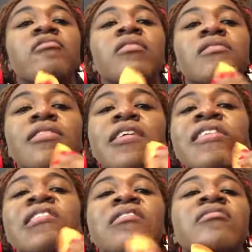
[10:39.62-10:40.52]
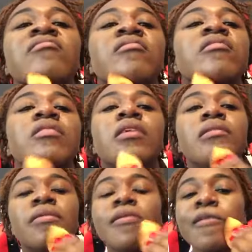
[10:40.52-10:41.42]
just kind of
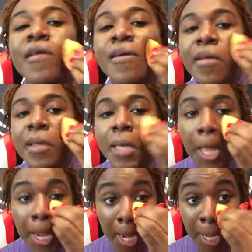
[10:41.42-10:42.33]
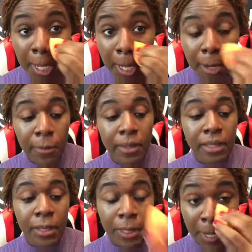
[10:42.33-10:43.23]
get it
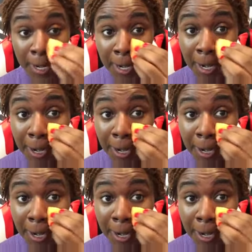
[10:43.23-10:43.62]
going here.